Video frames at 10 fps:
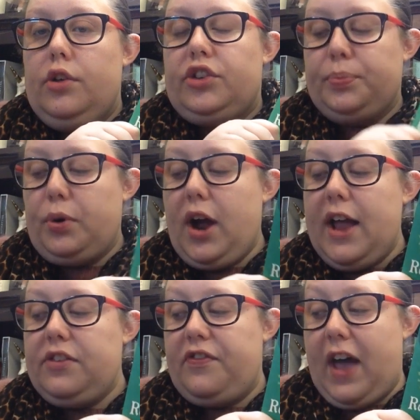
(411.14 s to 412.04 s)

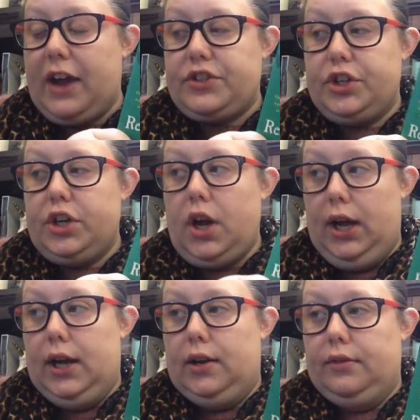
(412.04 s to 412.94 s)
Surprise factor
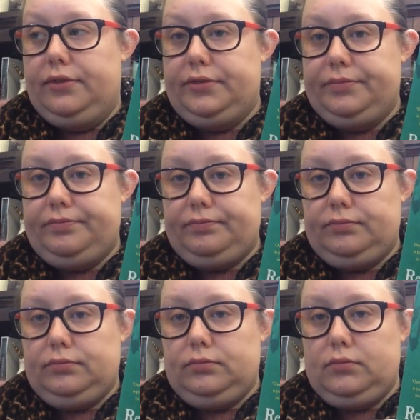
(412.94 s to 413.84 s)
of
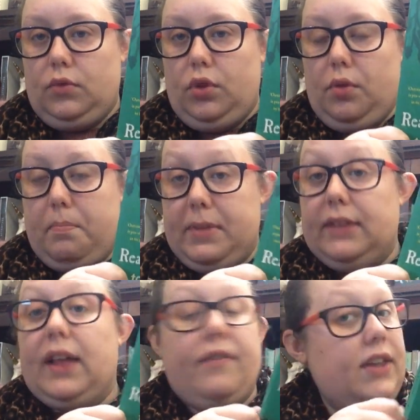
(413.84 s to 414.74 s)

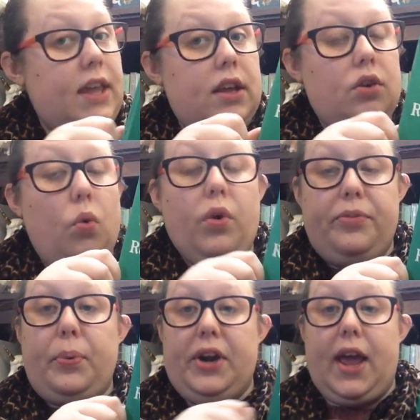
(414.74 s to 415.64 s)
me loving it
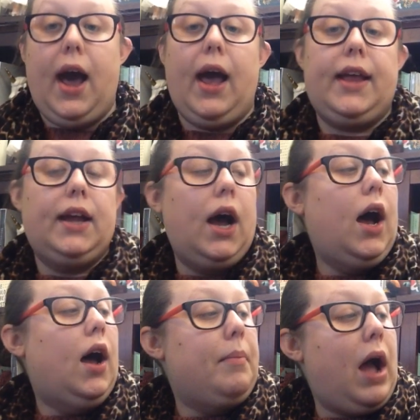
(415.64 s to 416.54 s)
was pretty high.
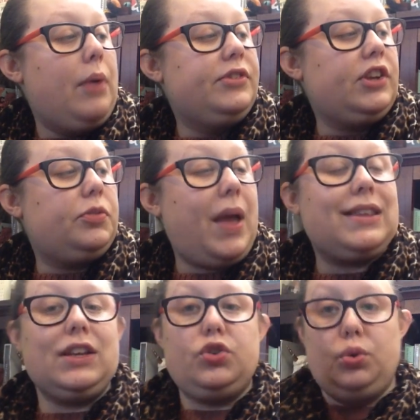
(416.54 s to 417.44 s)
I was
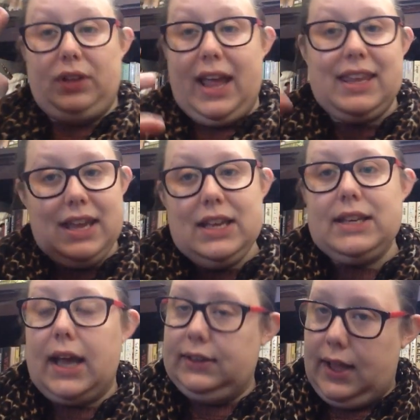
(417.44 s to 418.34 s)
expecting to like it,
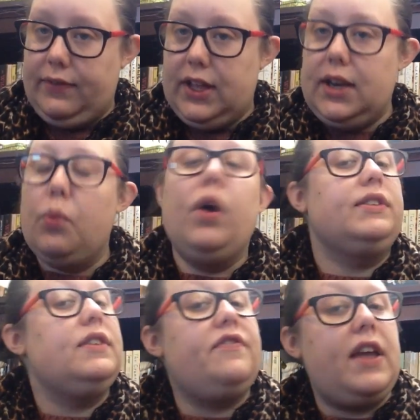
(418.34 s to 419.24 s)
not love it. It
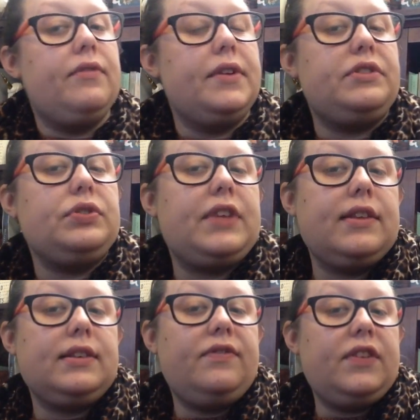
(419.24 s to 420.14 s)
wasn't a favorite of
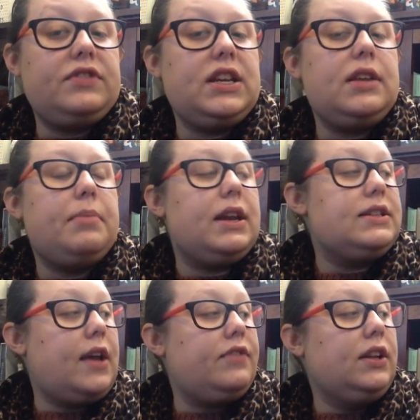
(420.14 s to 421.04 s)
2015, but
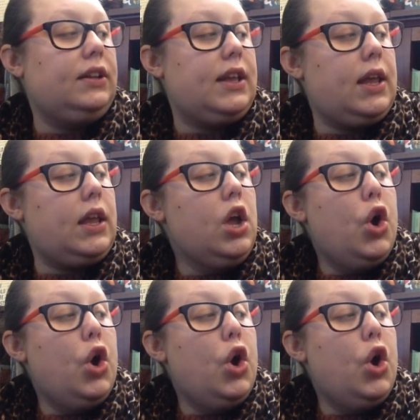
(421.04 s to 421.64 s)
it definitely